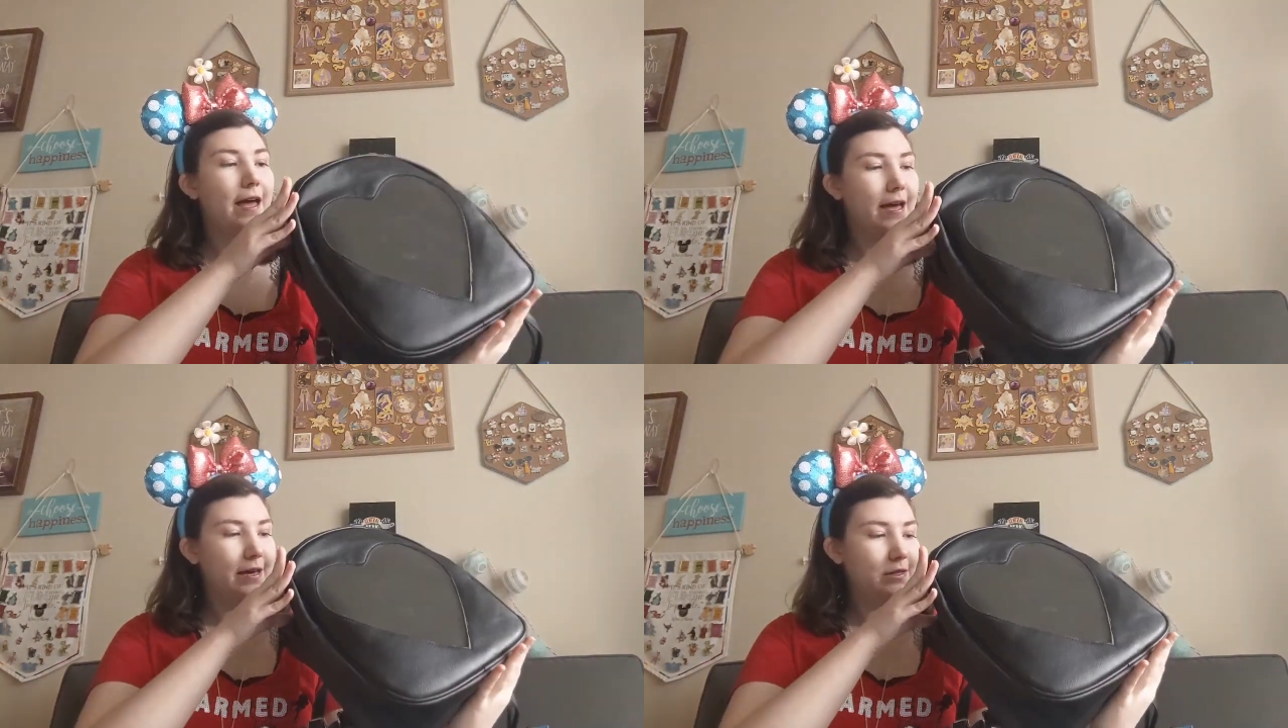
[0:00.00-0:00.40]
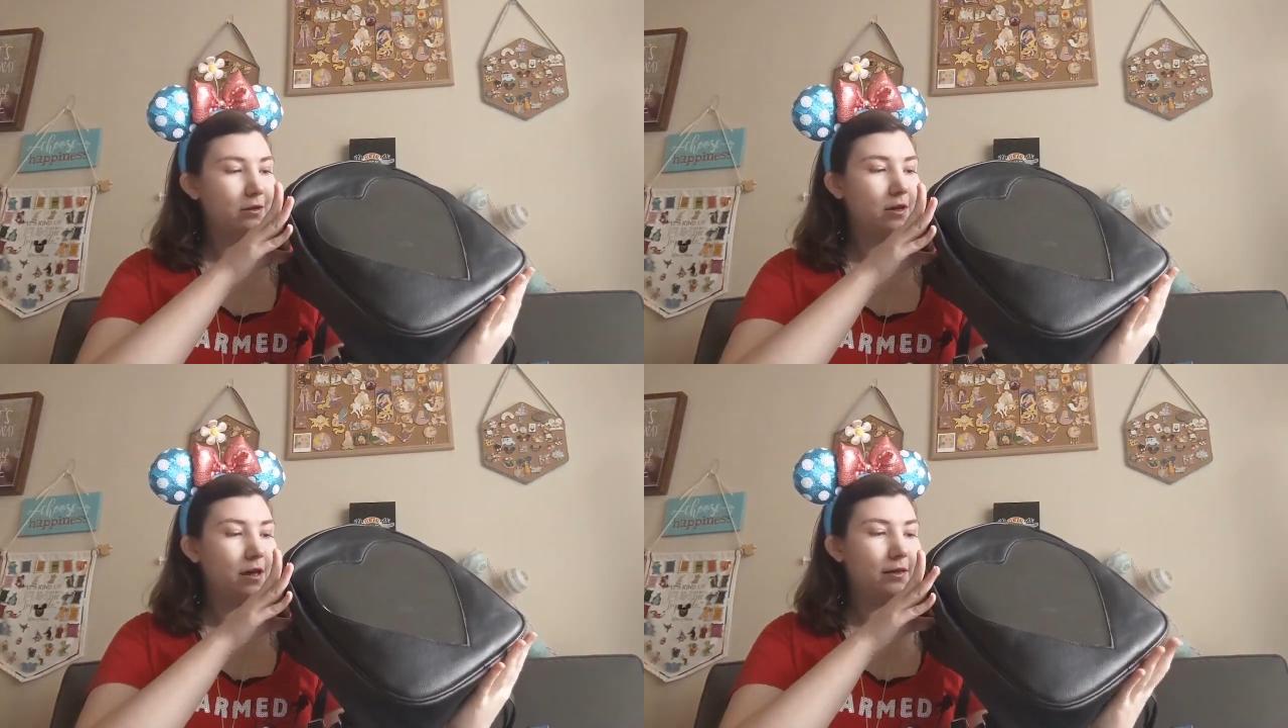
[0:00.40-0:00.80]
has a
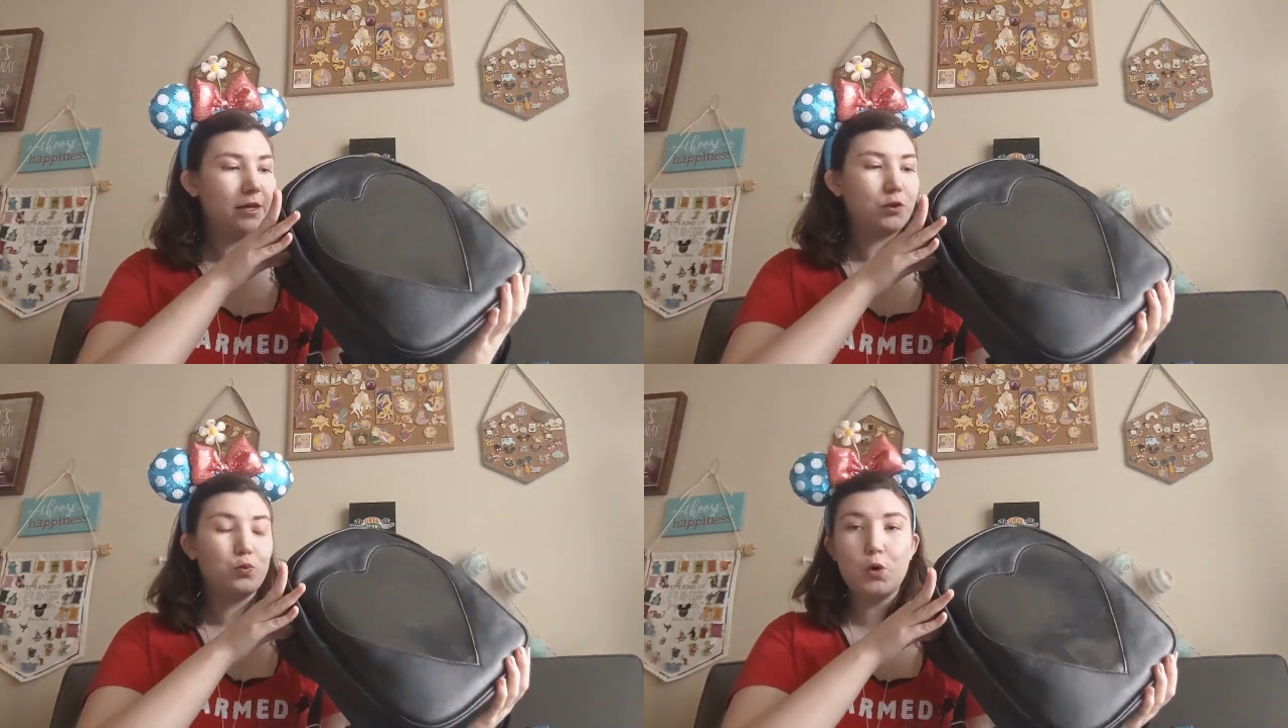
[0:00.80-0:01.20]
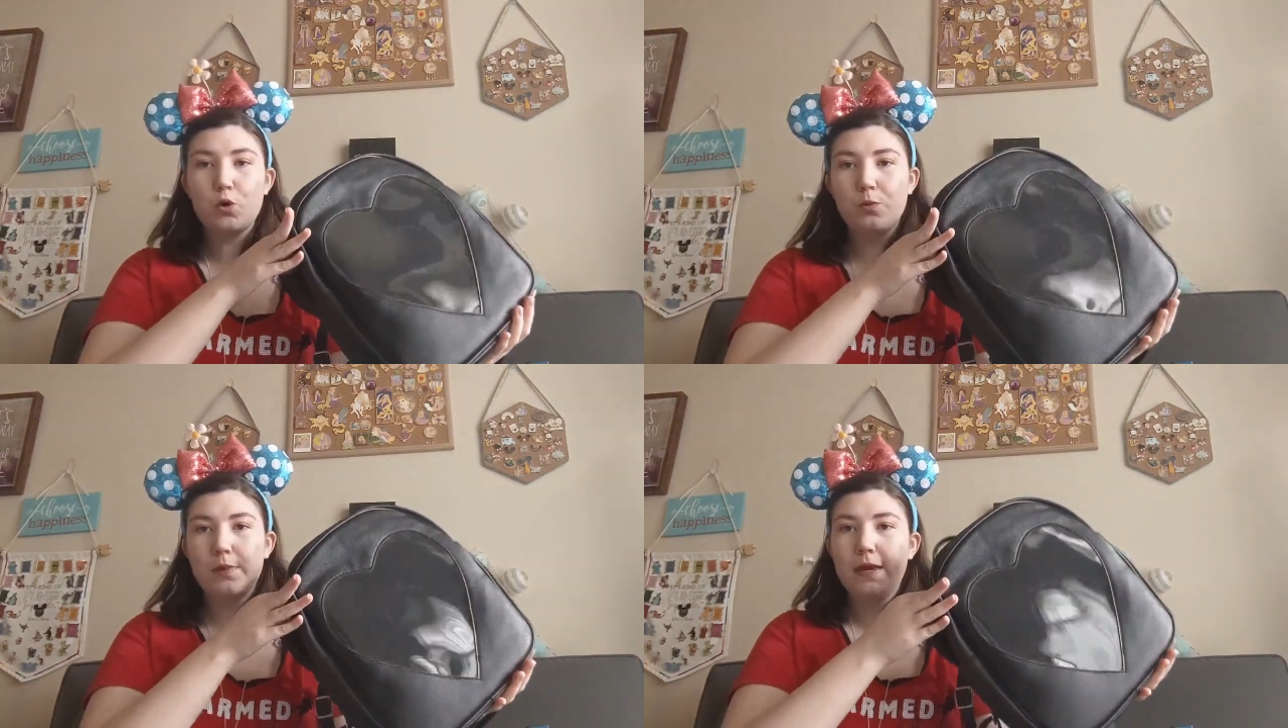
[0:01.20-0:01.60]
lot less
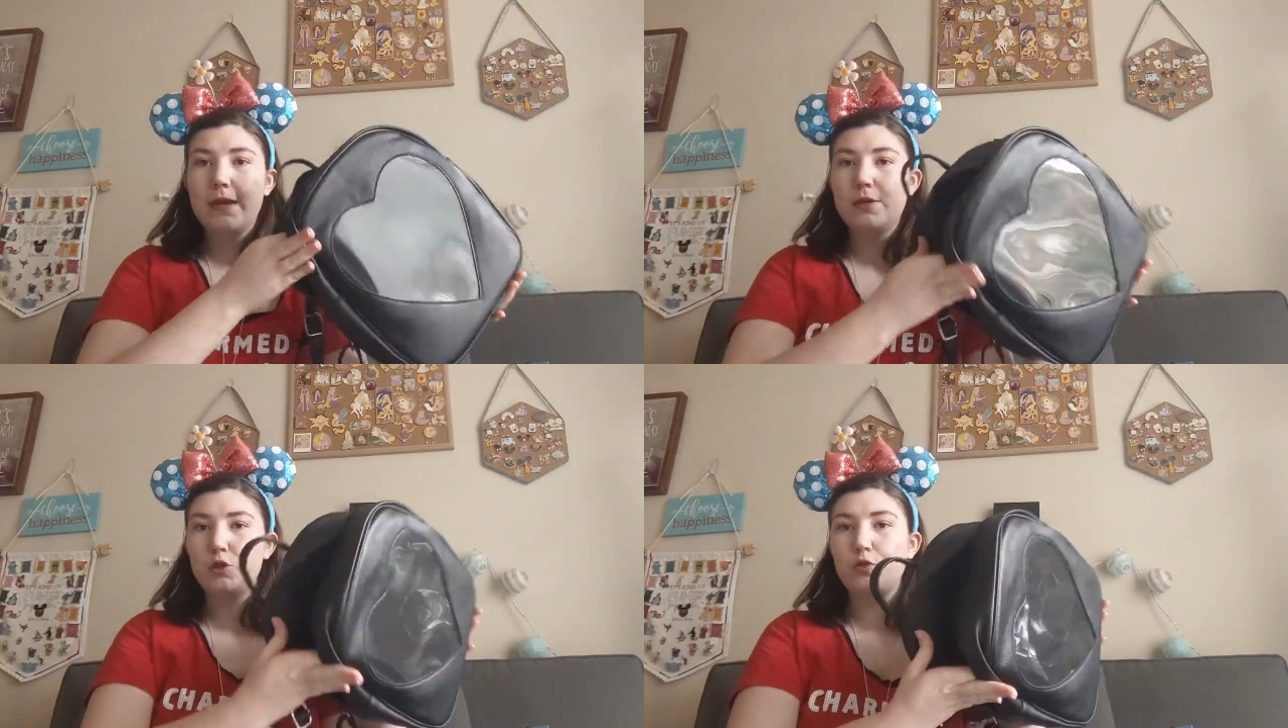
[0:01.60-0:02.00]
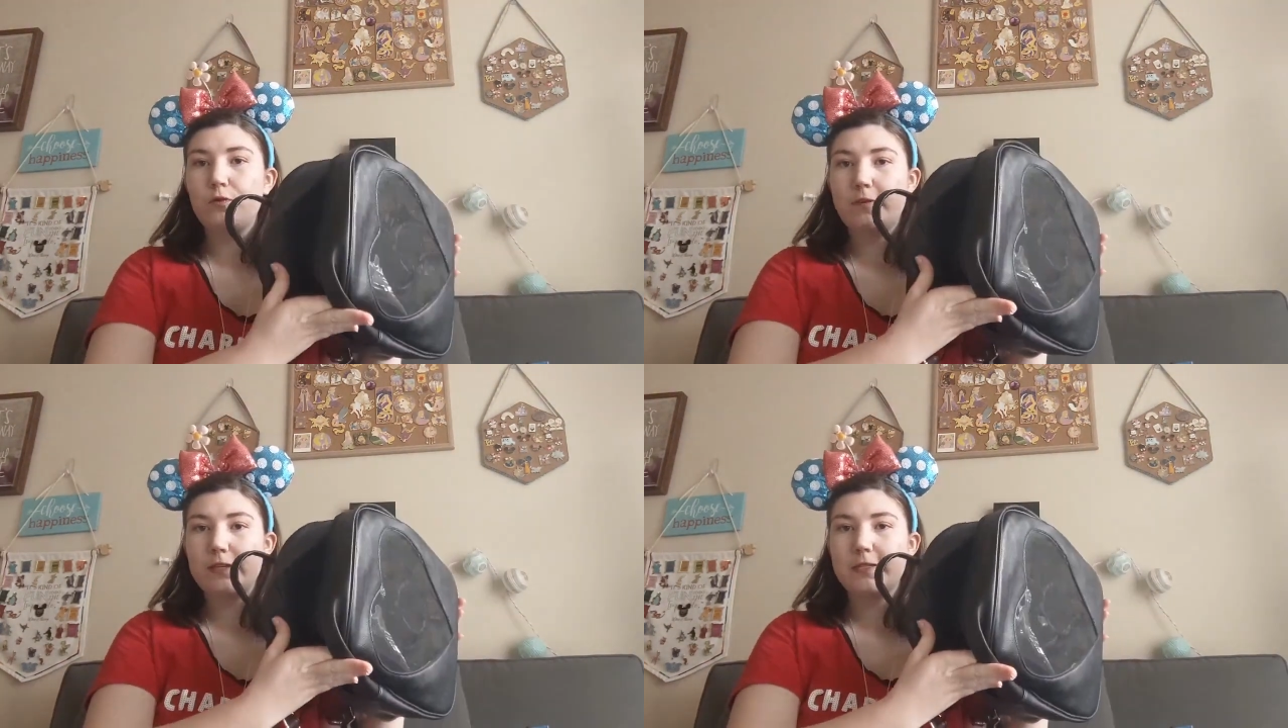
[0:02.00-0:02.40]
room
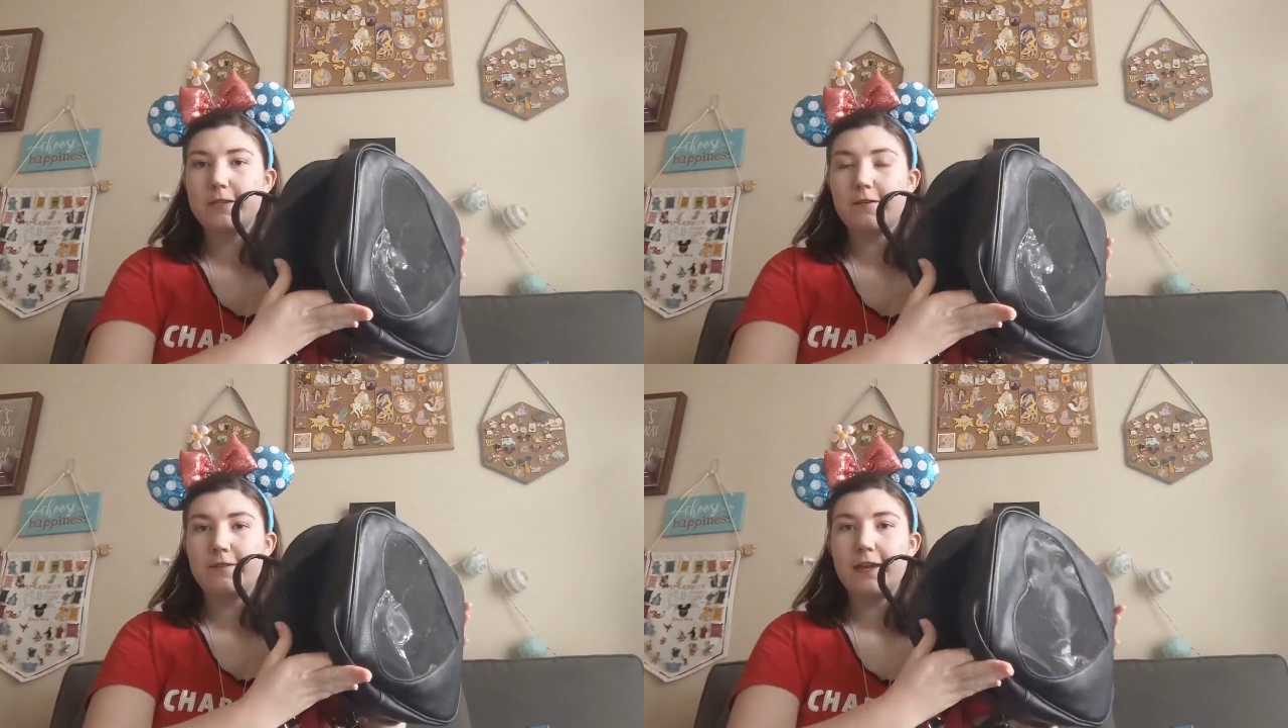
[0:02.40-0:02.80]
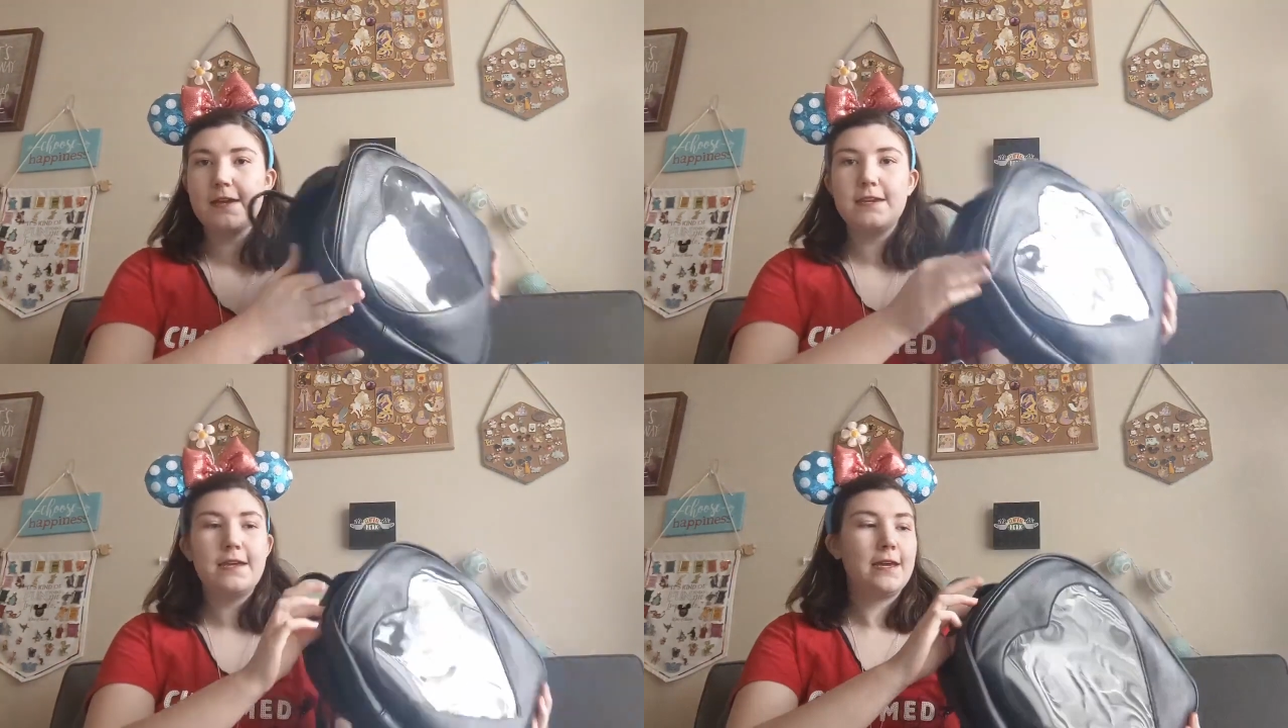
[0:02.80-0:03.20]
to fit stuff
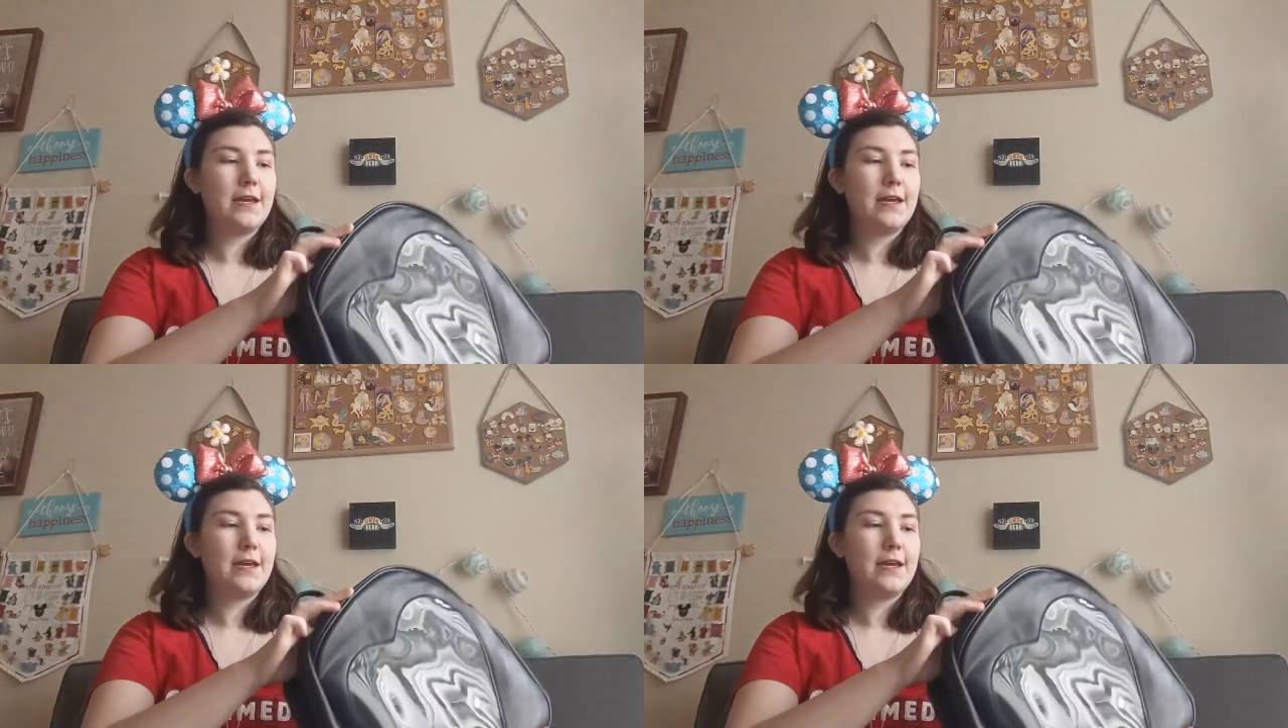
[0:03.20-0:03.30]
in,